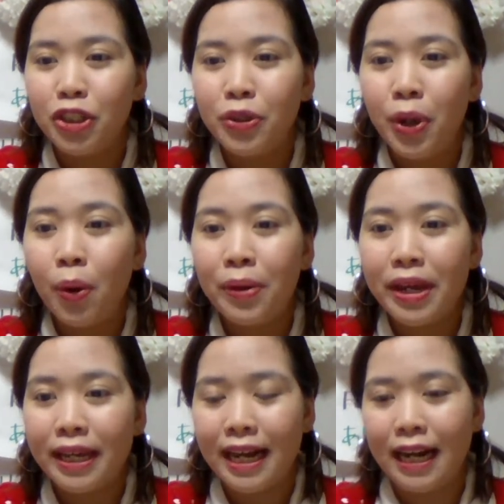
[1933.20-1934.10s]

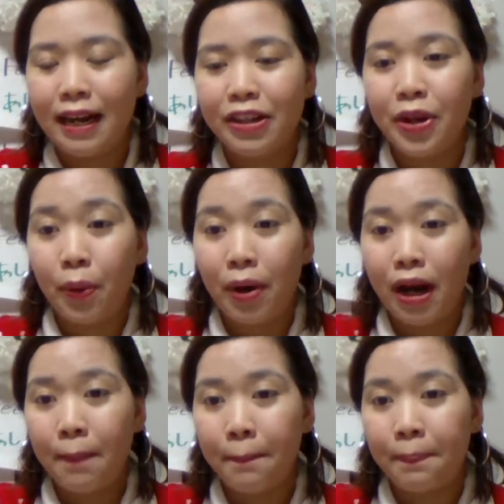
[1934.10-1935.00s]
going, you
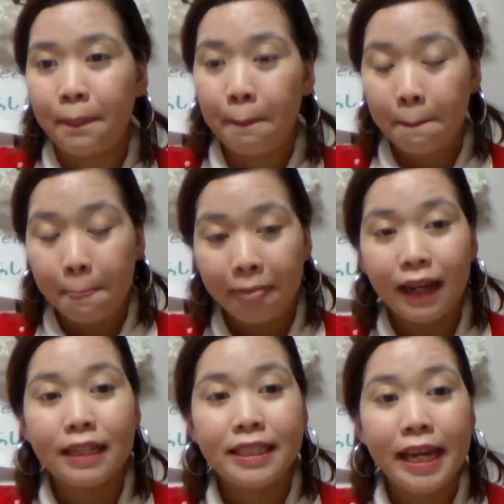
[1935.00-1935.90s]
know,
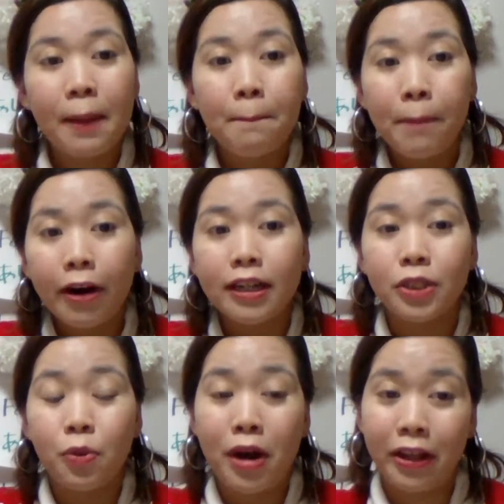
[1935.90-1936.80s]
taking part as
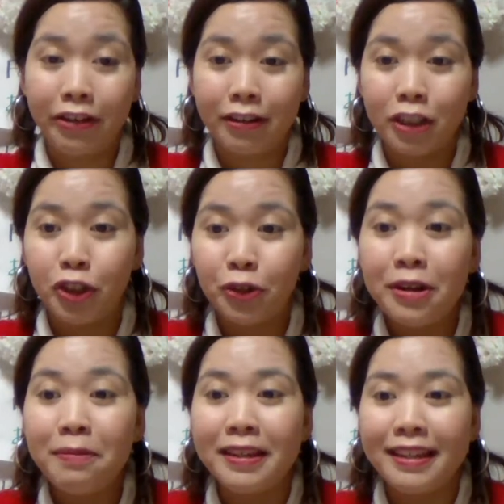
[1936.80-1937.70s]
well on your
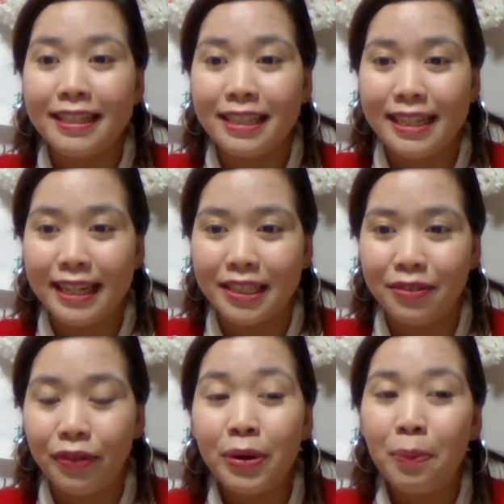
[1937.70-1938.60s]
streamings. Yes,
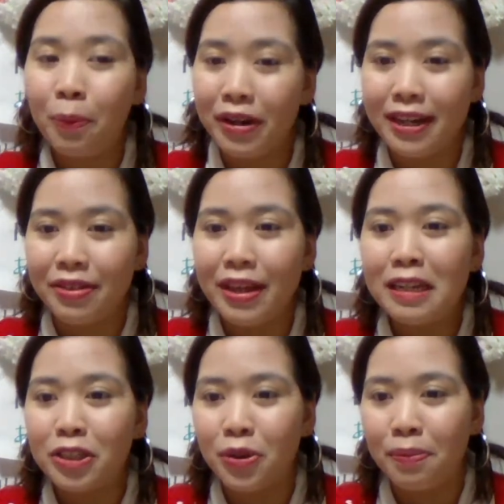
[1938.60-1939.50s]
very pretty.
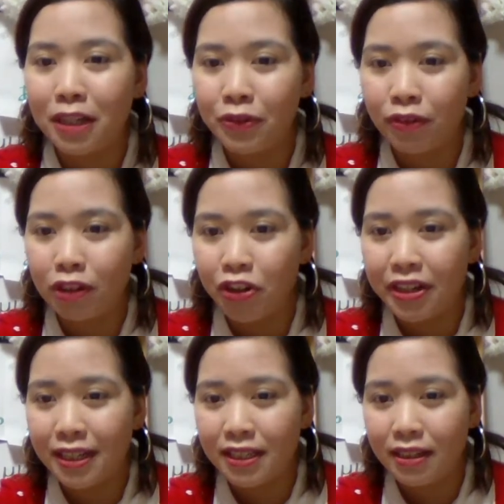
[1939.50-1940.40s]
Thank you so much for
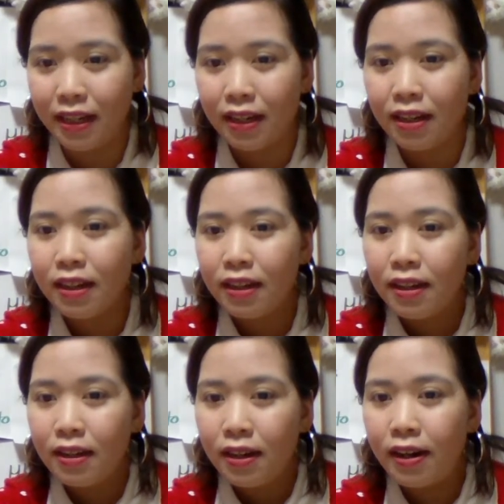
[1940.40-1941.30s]
joining us tonight.
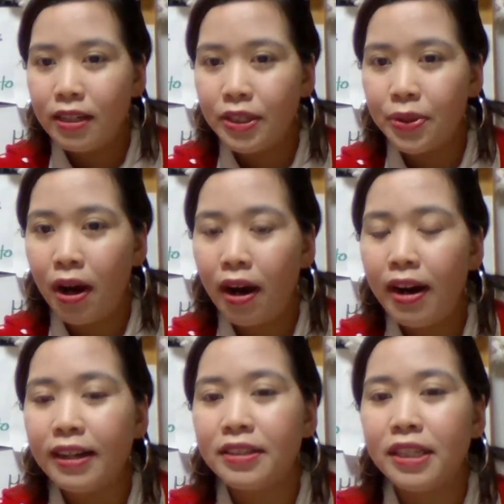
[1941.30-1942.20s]
Heart to
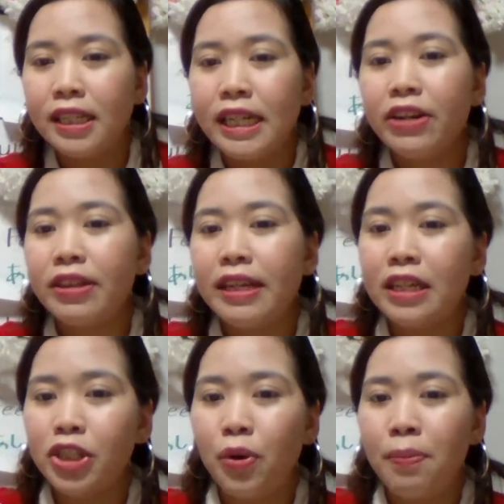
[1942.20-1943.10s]
Heart is still here. Thank
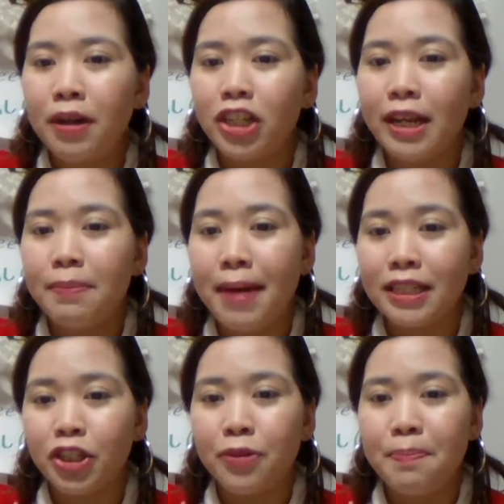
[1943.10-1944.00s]
you so much. And
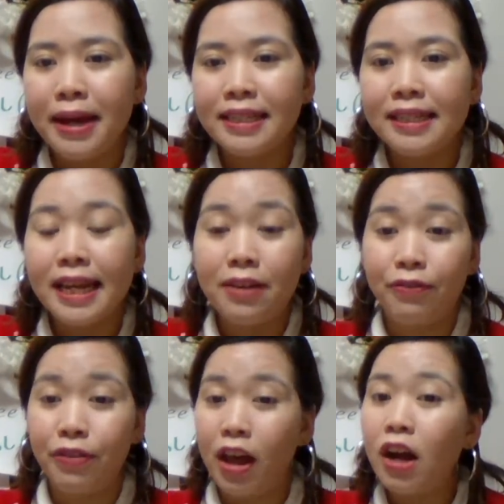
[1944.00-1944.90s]
Master Metal
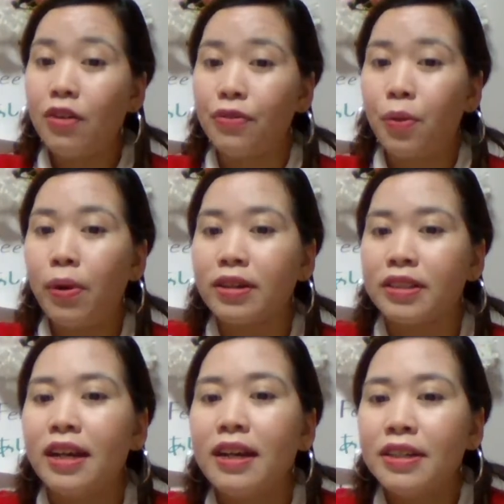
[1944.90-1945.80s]
8 Vlog, of course.